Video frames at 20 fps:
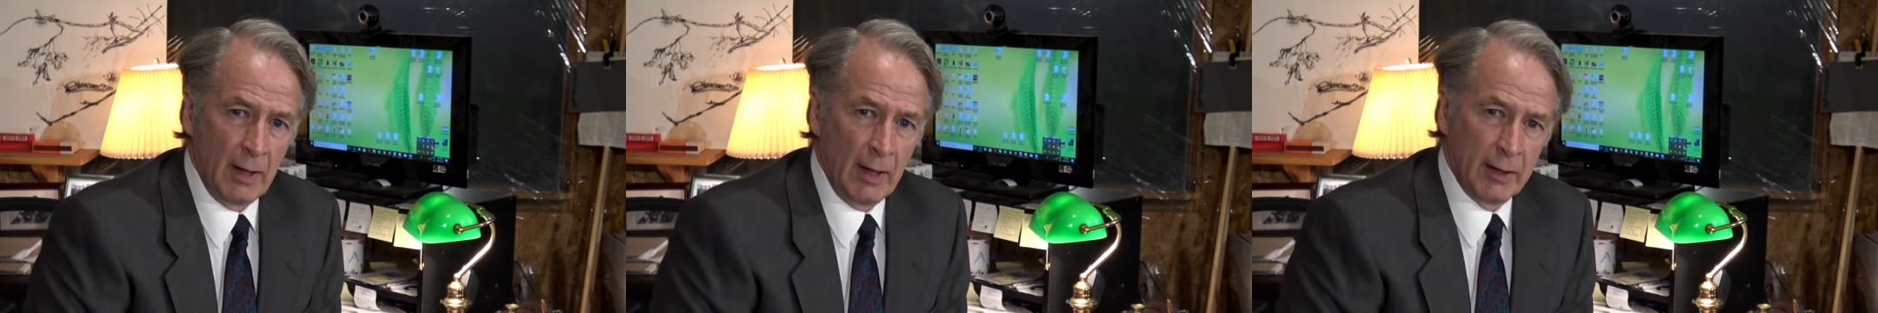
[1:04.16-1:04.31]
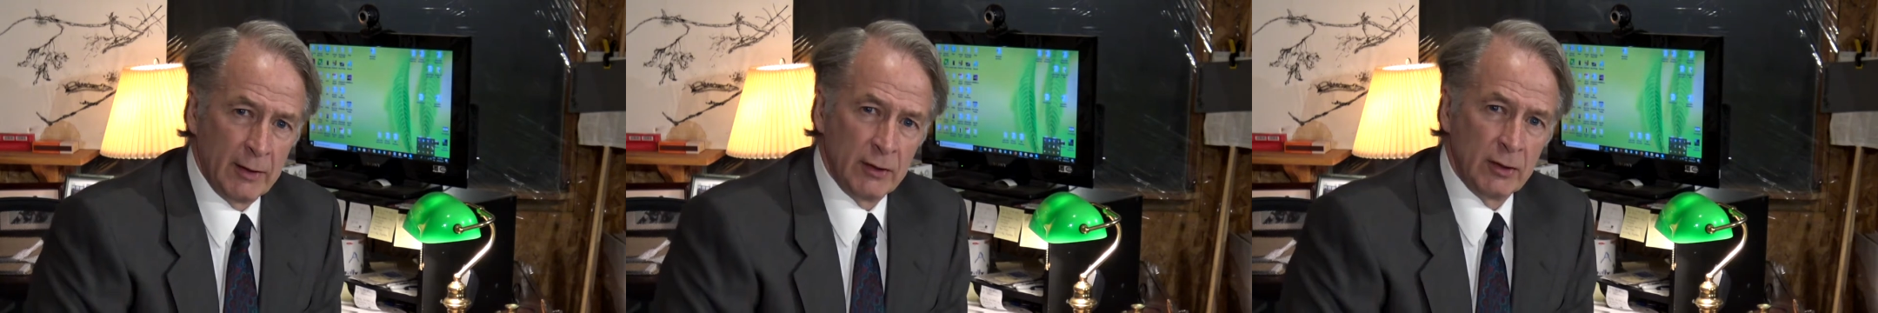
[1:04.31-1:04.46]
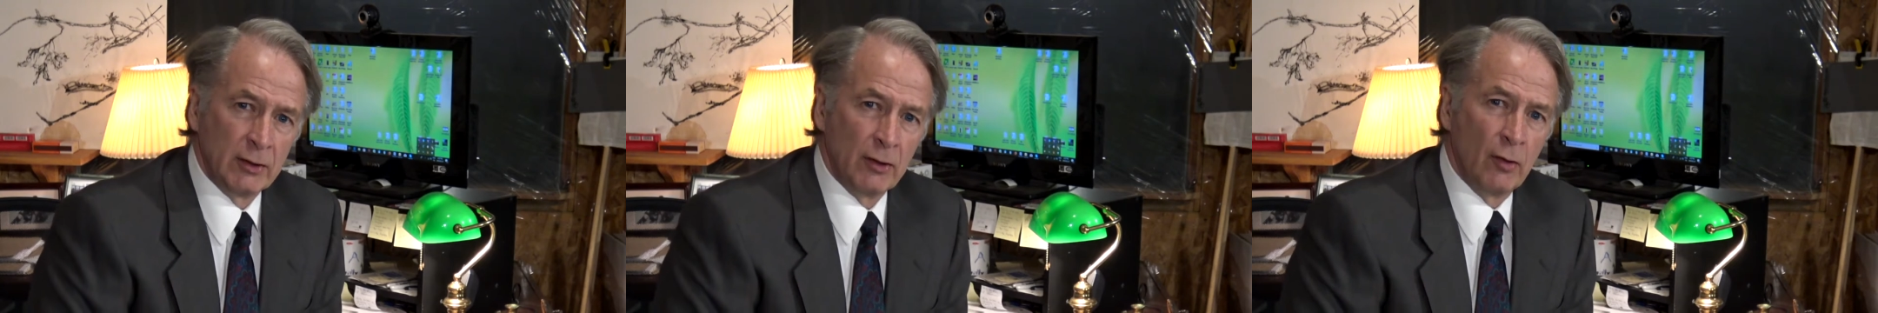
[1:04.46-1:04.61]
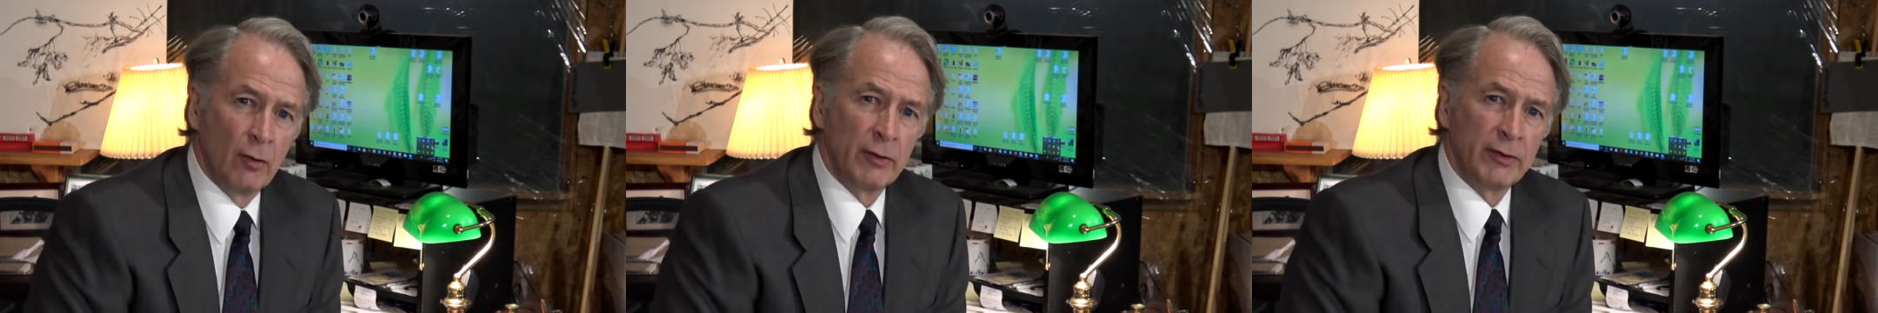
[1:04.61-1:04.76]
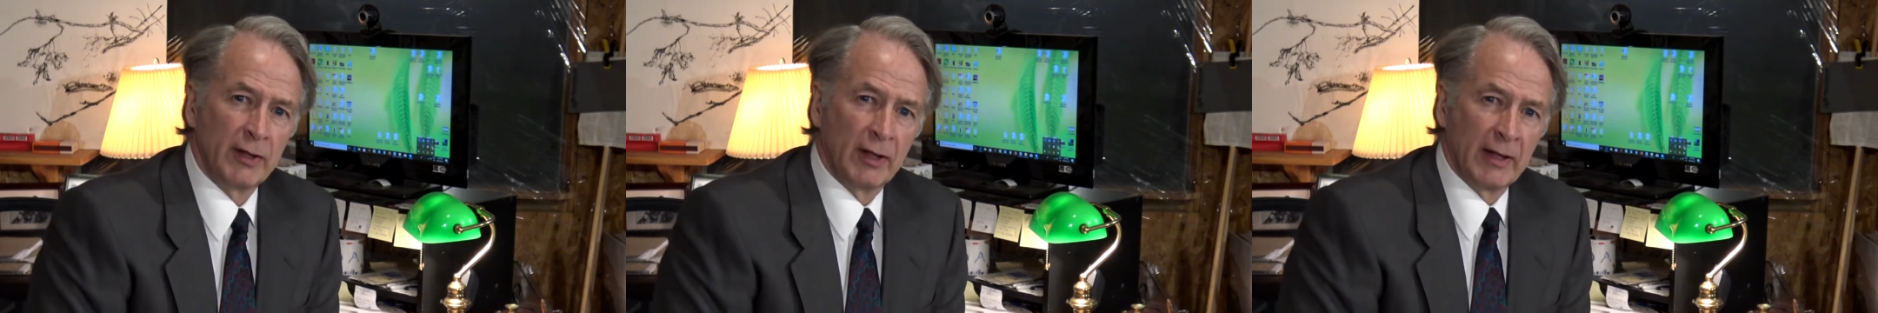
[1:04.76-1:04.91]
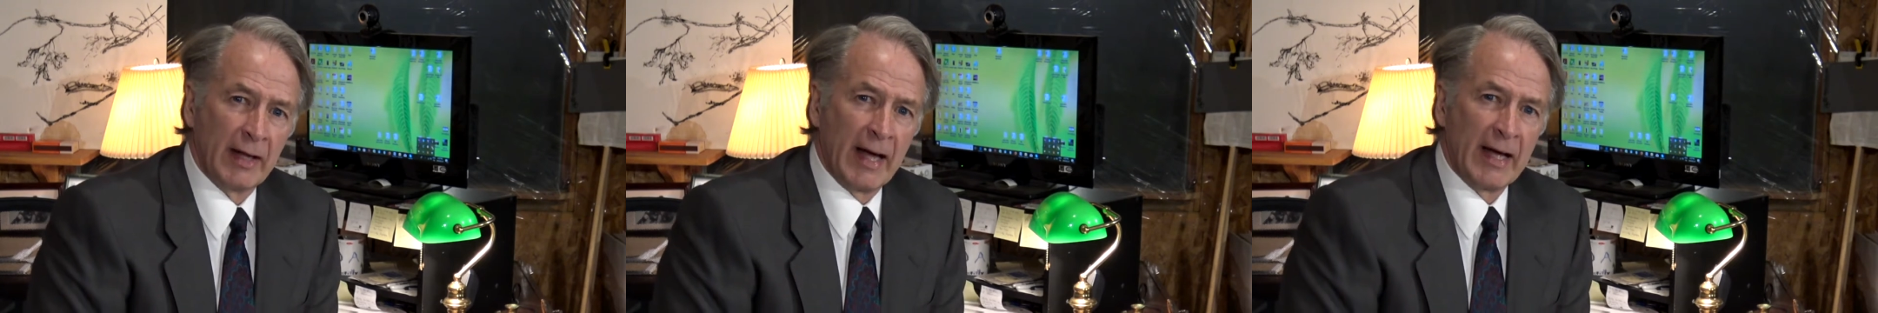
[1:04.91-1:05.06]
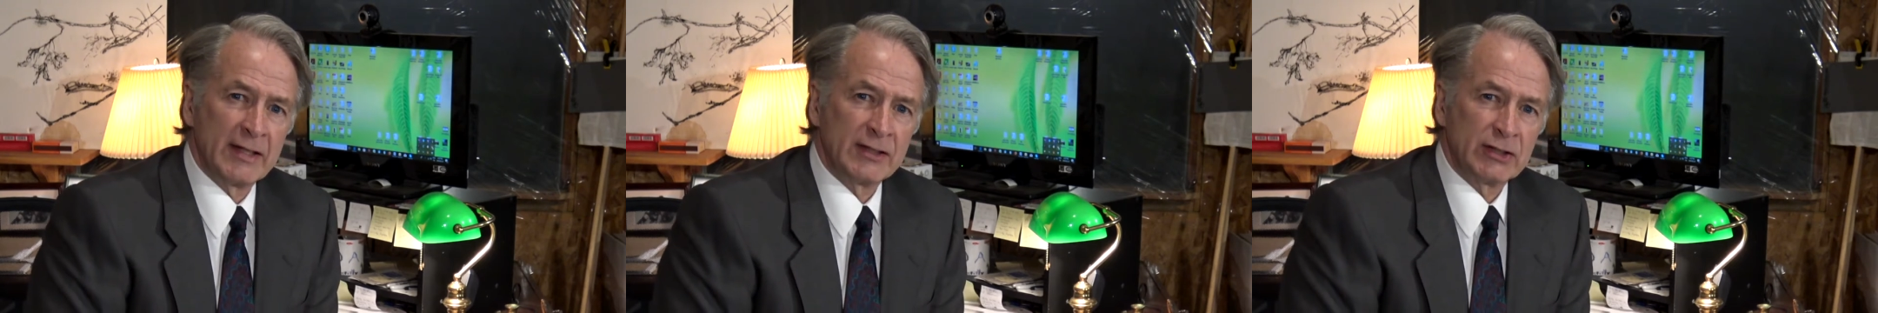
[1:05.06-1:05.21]
And you know, in the
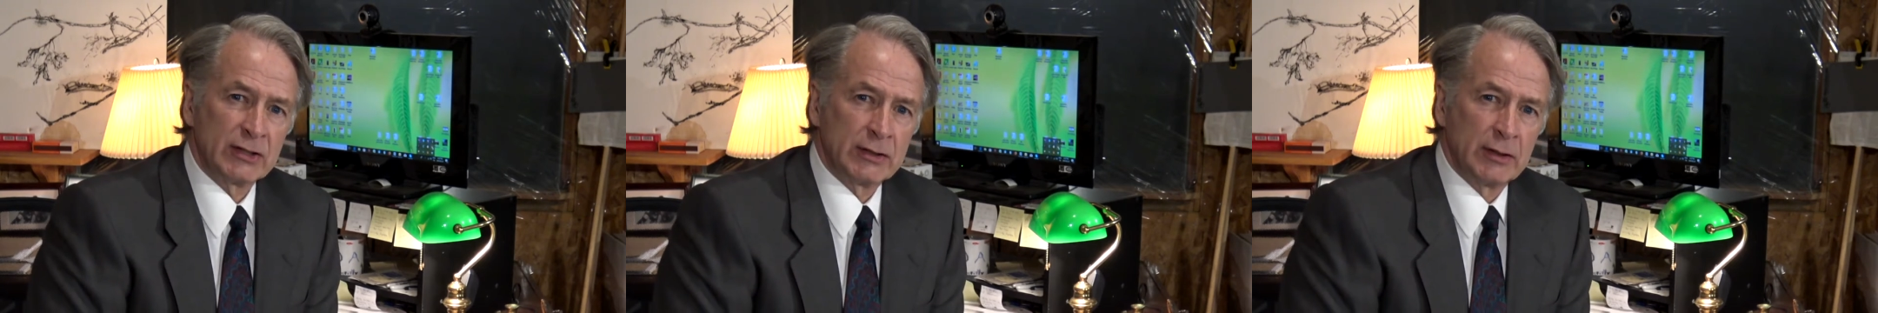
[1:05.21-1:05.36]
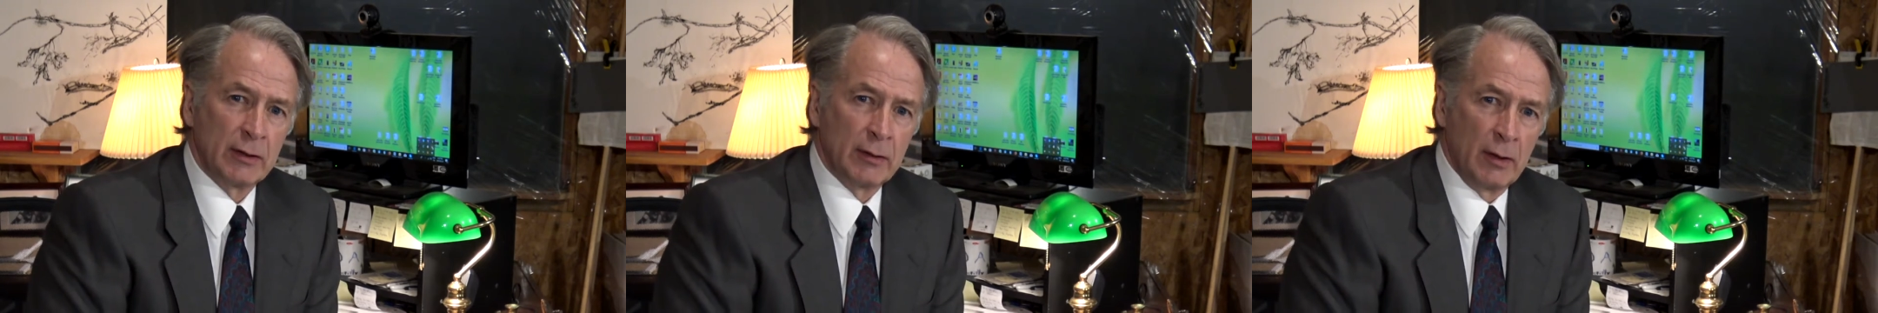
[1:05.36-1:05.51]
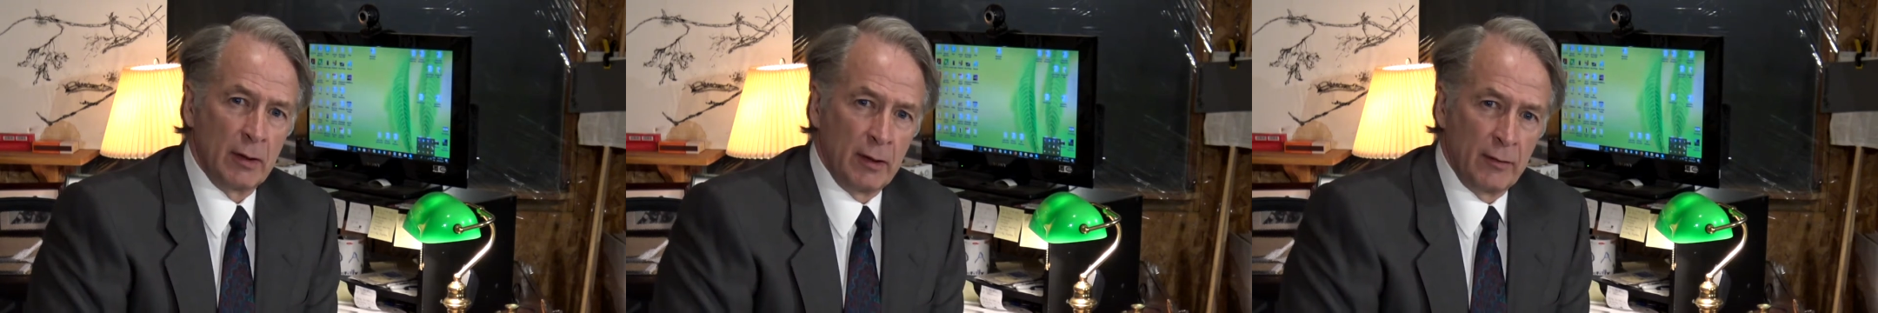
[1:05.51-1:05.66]
last